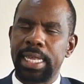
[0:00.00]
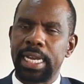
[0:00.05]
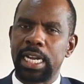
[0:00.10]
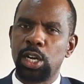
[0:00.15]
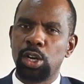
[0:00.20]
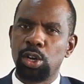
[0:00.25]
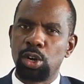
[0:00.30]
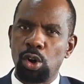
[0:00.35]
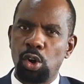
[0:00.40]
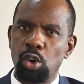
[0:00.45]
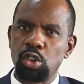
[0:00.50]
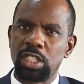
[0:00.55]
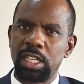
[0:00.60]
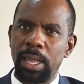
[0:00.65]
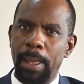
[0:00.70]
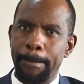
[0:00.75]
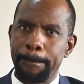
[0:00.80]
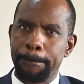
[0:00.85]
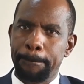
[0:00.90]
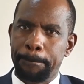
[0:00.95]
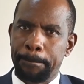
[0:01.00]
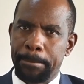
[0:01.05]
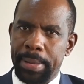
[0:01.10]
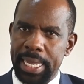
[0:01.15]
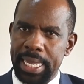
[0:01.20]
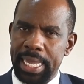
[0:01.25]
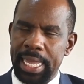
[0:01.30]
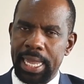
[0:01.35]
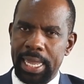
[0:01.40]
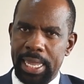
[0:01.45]
gross
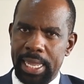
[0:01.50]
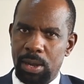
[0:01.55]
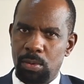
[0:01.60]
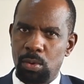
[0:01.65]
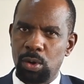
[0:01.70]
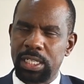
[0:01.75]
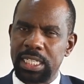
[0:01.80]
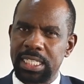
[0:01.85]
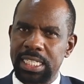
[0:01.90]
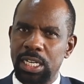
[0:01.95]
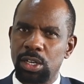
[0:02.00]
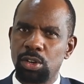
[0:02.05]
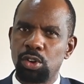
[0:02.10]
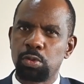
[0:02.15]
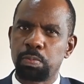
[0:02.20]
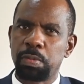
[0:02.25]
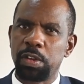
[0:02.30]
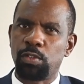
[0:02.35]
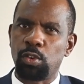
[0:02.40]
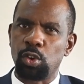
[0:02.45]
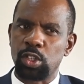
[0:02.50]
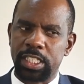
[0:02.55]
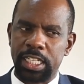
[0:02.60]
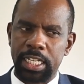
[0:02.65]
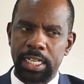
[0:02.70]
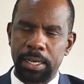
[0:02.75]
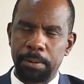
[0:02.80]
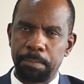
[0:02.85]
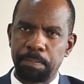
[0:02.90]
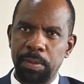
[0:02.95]
pay. What is the gross pay for
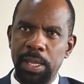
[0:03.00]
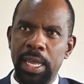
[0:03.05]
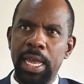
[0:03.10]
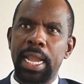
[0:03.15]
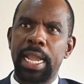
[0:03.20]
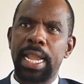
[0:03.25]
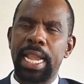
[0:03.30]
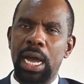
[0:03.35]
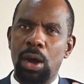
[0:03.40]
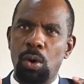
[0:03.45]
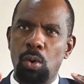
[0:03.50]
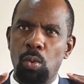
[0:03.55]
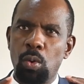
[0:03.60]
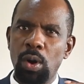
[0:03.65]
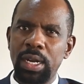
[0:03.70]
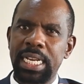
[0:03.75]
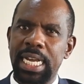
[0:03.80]
cherry? Now, what